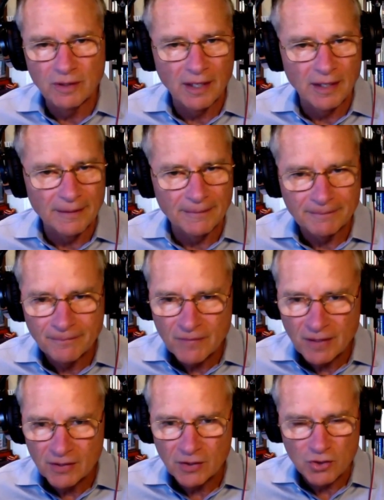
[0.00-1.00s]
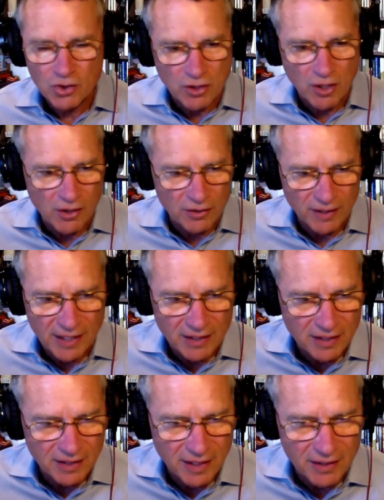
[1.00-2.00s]
starred in
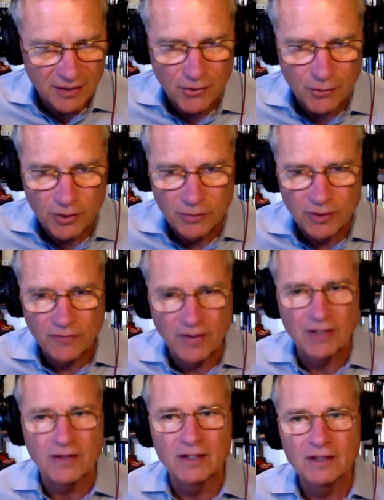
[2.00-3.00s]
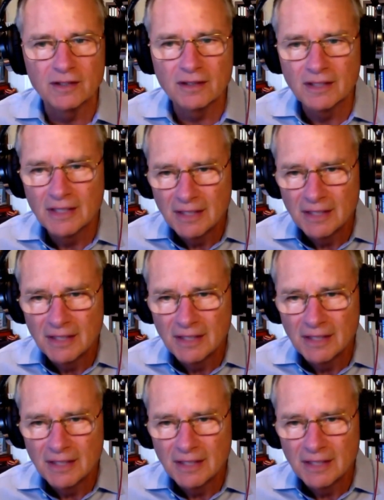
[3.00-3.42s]
1883 with Faith Hill.